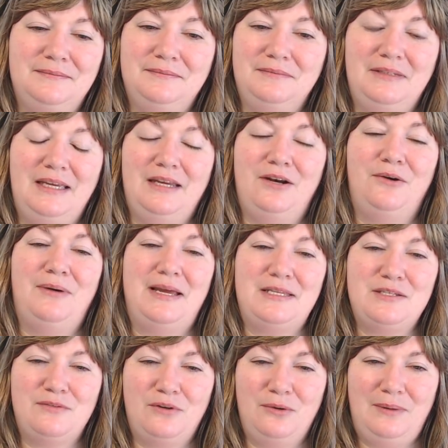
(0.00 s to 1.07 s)
get
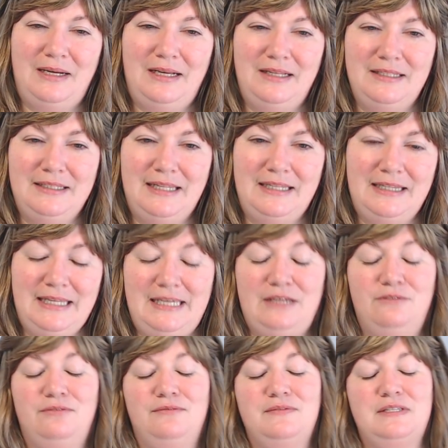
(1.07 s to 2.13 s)
harassed for a while and then
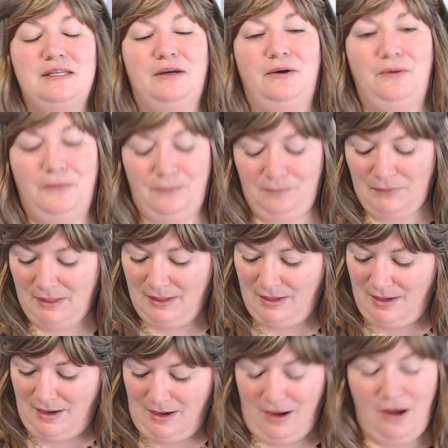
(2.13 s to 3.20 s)
leave. So
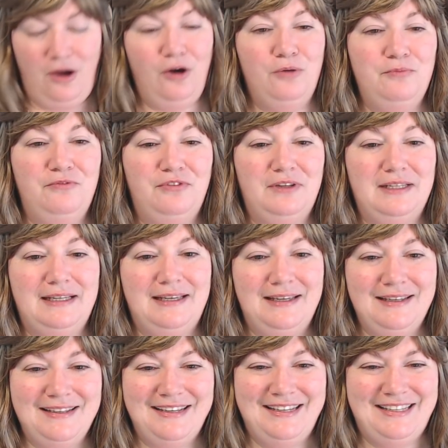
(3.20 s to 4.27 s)

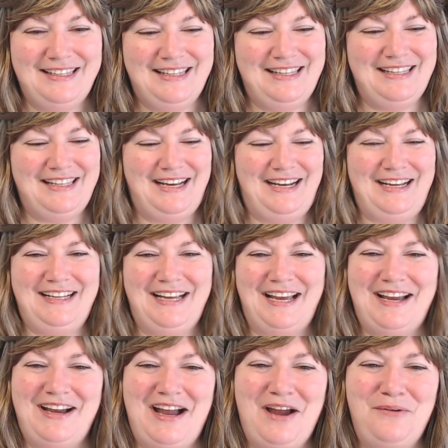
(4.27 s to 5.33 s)
hopefully
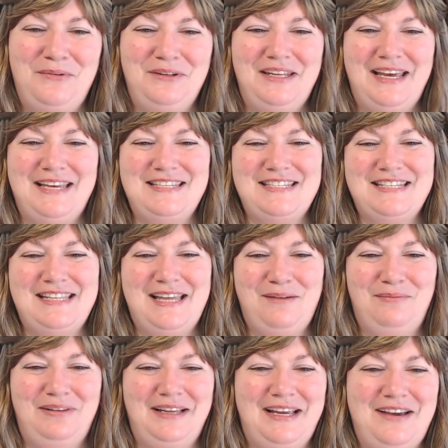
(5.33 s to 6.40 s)
I will not see
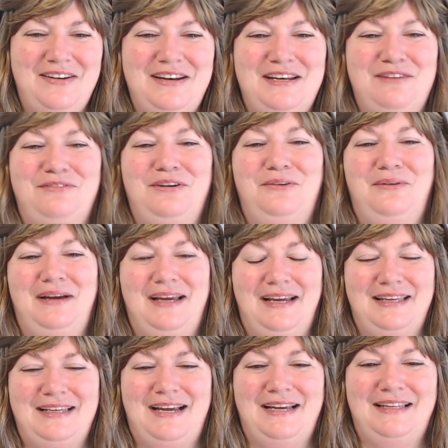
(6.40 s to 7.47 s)
that play out a different way.
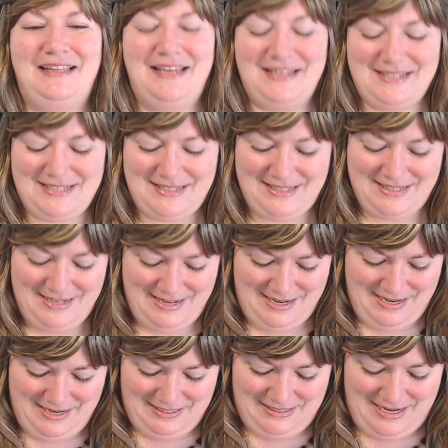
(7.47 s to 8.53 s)
I like to
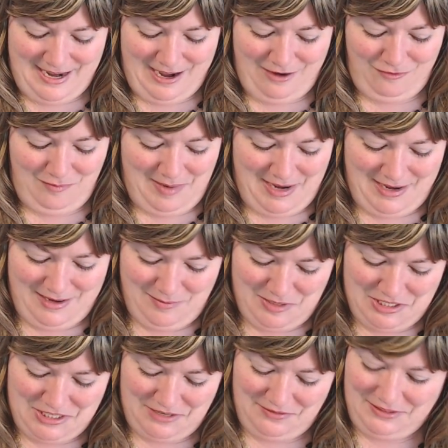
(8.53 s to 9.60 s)
have my
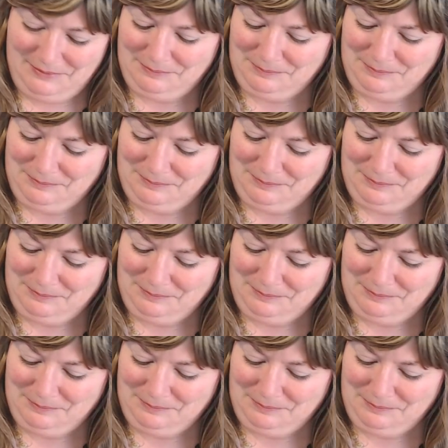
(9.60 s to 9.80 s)
image of it.